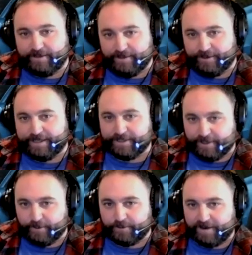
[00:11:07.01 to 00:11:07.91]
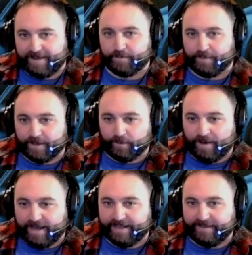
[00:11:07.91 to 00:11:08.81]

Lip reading: you need to go drive a Model Y.